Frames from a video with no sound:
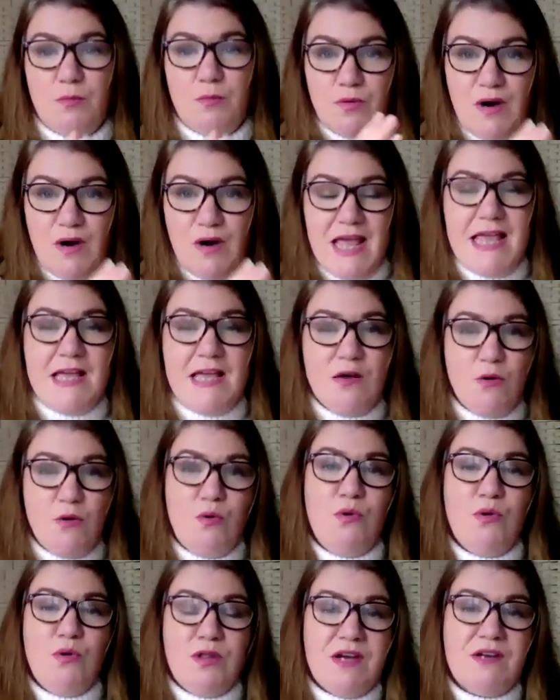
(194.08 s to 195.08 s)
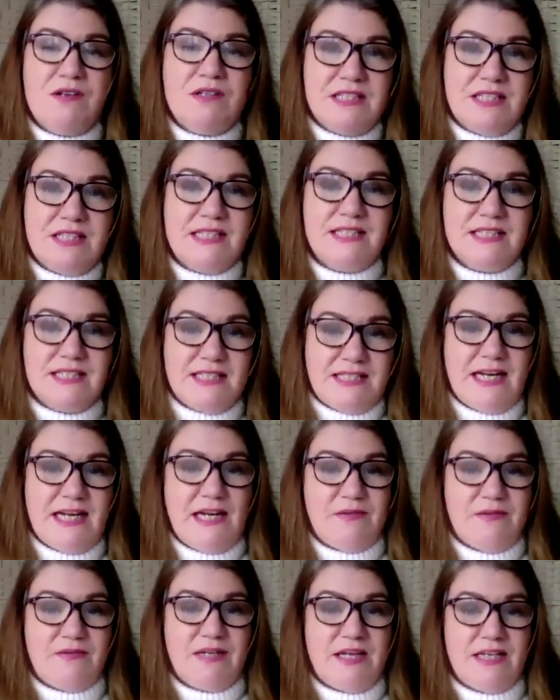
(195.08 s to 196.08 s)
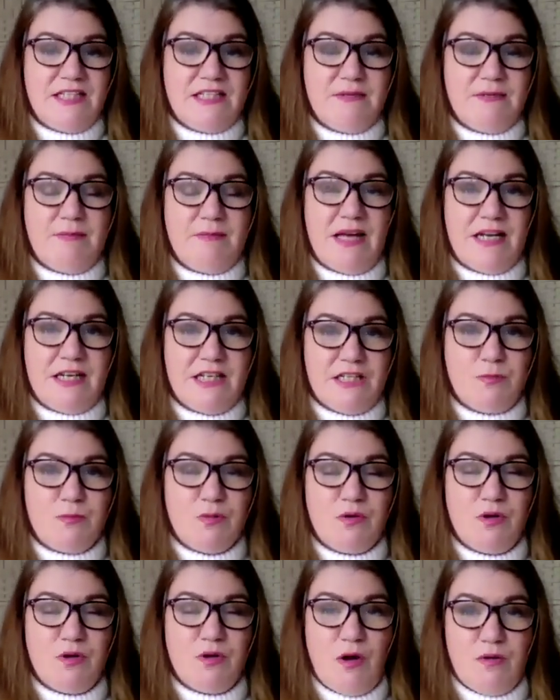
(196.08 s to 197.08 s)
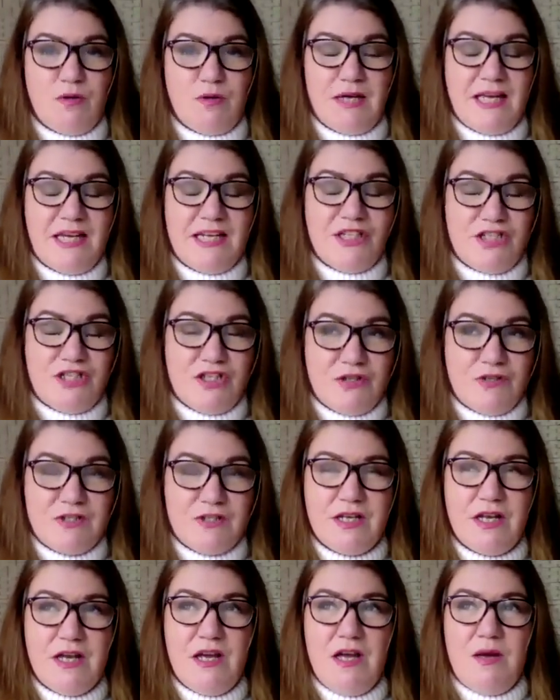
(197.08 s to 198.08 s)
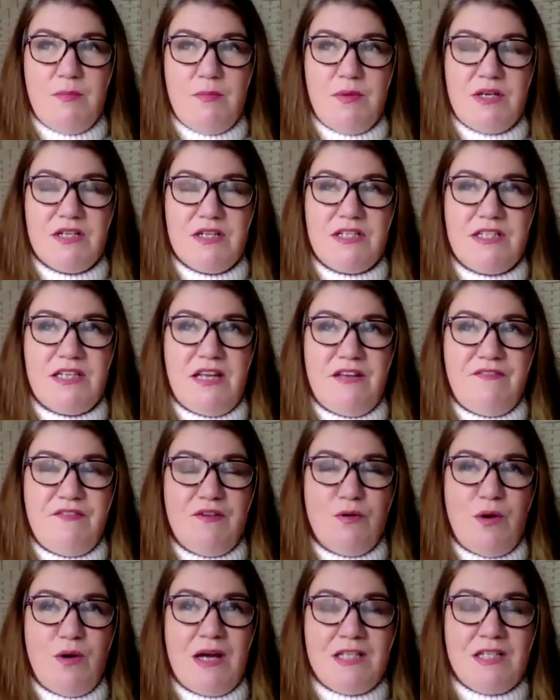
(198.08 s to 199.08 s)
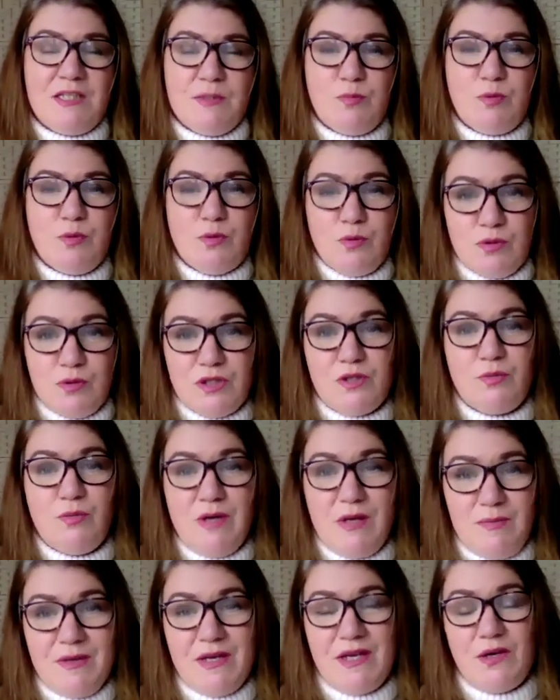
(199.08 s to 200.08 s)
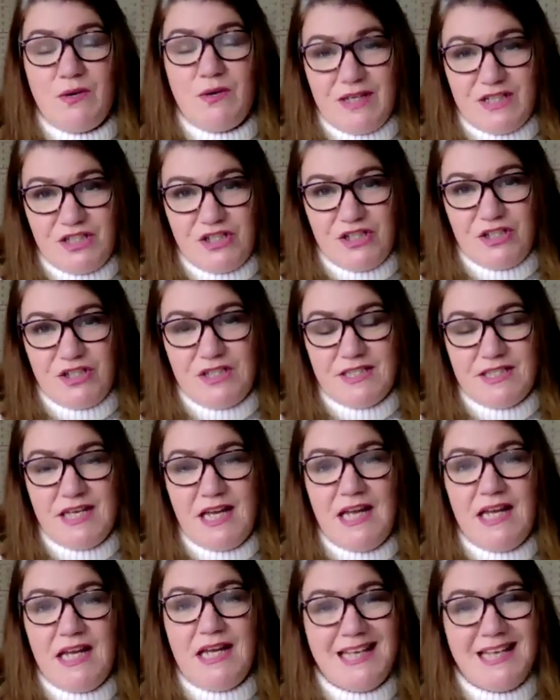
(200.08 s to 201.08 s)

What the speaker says: Break all those things down into manageable issues, because if you ask broad, sweeping questions,